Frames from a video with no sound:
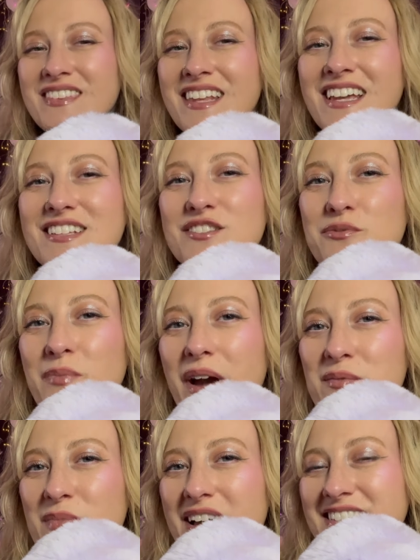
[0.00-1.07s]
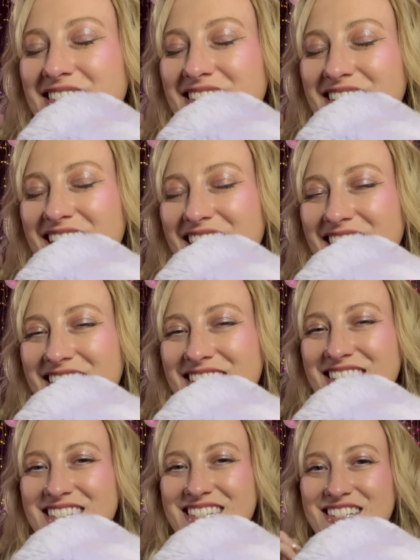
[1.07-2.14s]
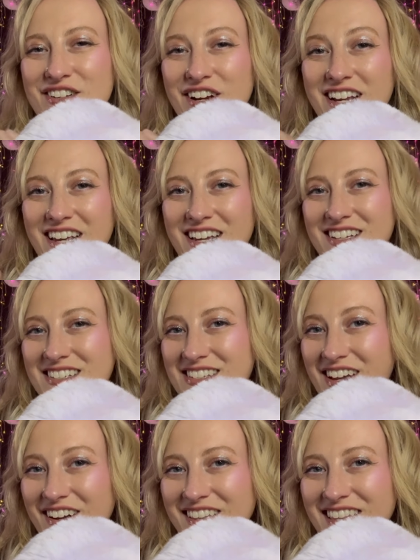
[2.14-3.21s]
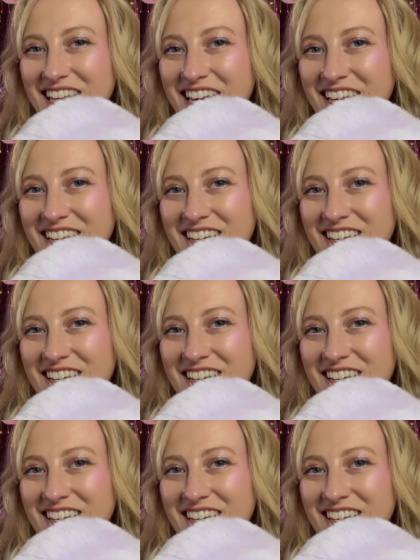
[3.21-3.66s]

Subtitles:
Greetings to my besties. Greetings, Earthling.